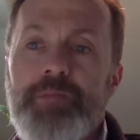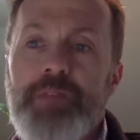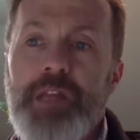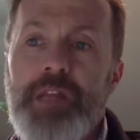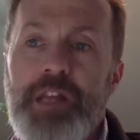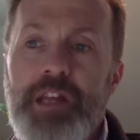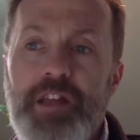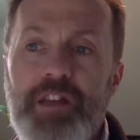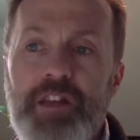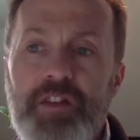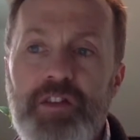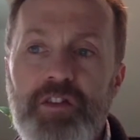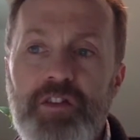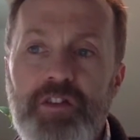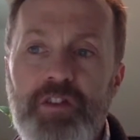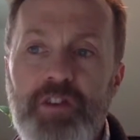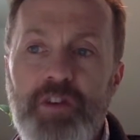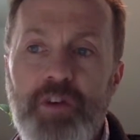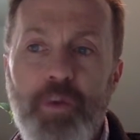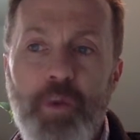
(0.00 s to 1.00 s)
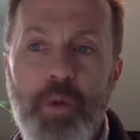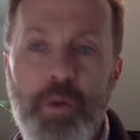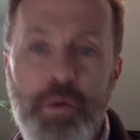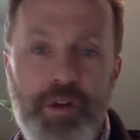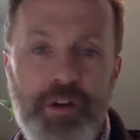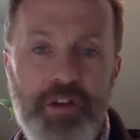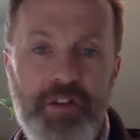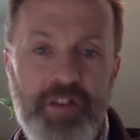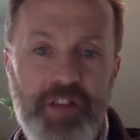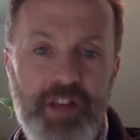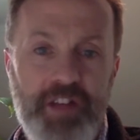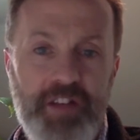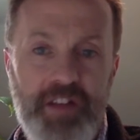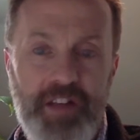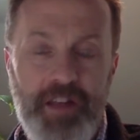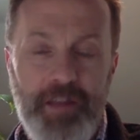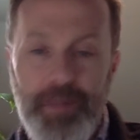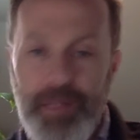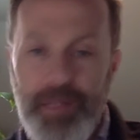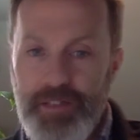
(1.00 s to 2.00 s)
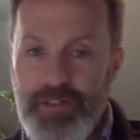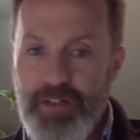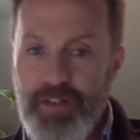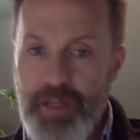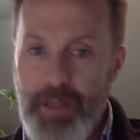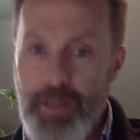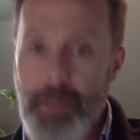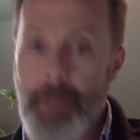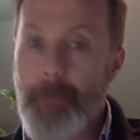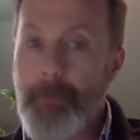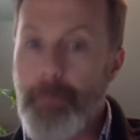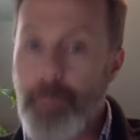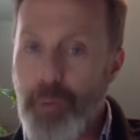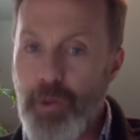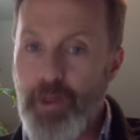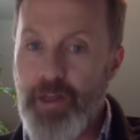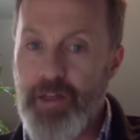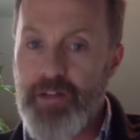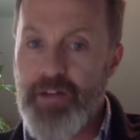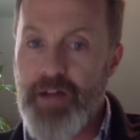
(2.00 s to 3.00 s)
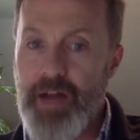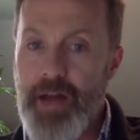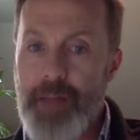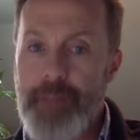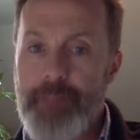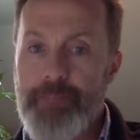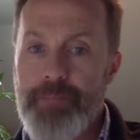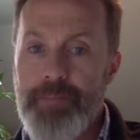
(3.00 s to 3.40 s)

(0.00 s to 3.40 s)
is what we're going to say taking place in bullet time.